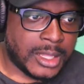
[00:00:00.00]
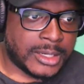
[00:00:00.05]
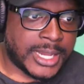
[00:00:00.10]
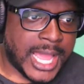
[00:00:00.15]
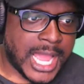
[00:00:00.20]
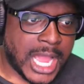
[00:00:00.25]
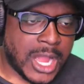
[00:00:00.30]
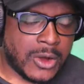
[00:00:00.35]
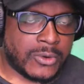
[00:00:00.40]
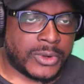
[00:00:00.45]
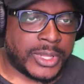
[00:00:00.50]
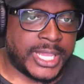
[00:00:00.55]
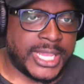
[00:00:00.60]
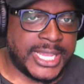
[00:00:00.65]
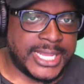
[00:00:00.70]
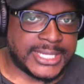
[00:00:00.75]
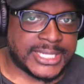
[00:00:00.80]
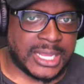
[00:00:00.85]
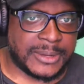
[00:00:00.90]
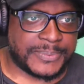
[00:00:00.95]
Now,
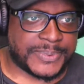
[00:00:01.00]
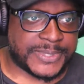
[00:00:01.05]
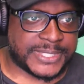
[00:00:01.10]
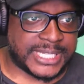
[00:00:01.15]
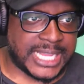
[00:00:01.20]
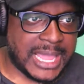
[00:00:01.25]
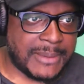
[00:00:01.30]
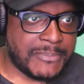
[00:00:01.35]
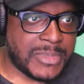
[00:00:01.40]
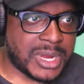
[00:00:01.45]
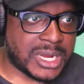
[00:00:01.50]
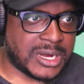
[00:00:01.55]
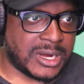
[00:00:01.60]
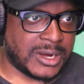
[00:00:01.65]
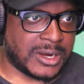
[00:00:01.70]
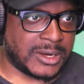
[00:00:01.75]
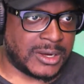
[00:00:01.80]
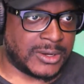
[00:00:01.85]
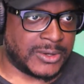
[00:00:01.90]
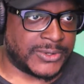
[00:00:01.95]
he's upset
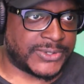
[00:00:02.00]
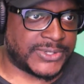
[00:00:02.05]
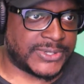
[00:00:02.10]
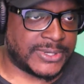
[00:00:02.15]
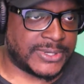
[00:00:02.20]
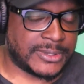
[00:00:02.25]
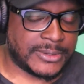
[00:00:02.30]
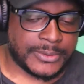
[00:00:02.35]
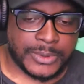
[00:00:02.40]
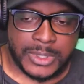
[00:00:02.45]
because